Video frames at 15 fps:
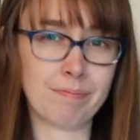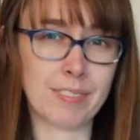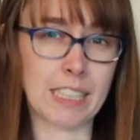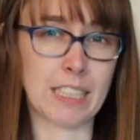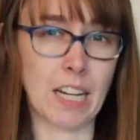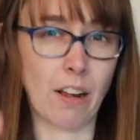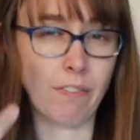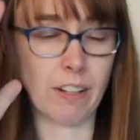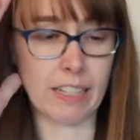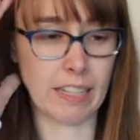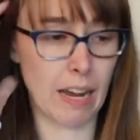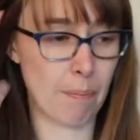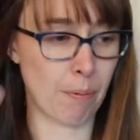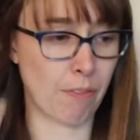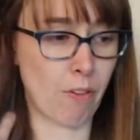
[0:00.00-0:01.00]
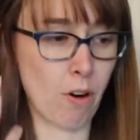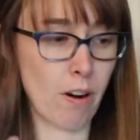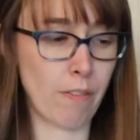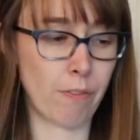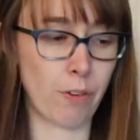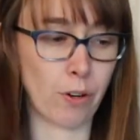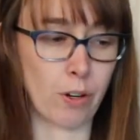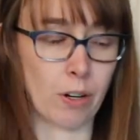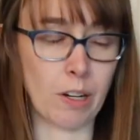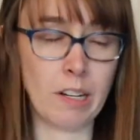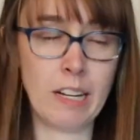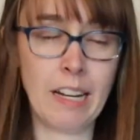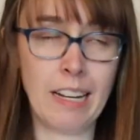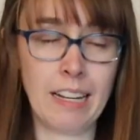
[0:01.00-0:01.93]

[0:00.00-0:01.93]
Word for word: stuff like that before for